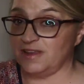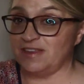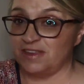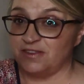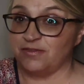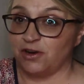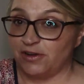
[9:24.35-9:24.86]

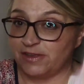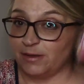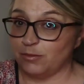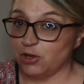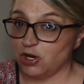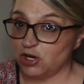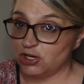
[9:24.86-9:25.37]
This is very
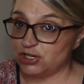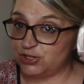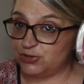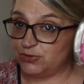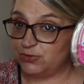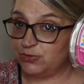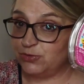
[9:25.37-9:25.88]
similar
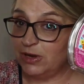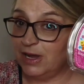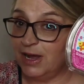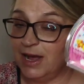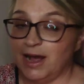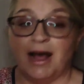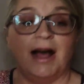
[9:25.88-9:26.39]
to
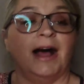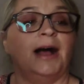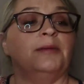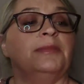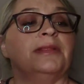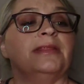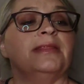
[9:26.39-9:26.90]

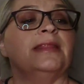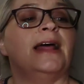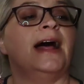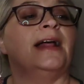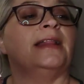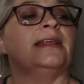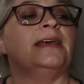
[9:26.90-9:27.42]
um,
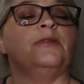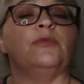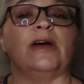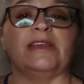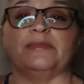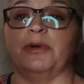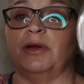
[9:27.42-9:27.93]
lolly
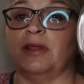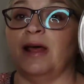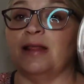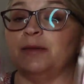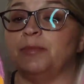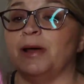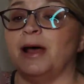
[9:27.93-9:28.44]
raspberry
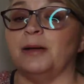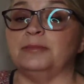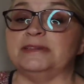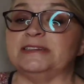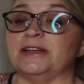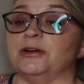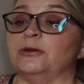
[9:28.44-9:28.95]
lollipop.
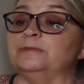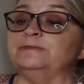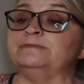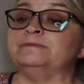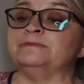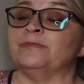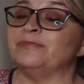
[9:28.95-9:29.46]
So
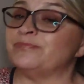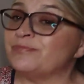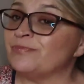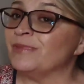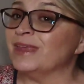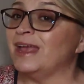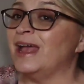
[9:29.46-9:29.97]

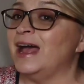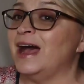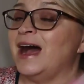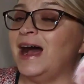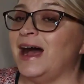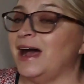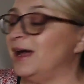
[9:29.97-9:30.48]

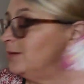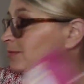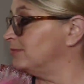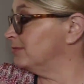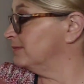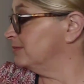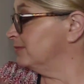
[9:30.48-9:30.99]
um,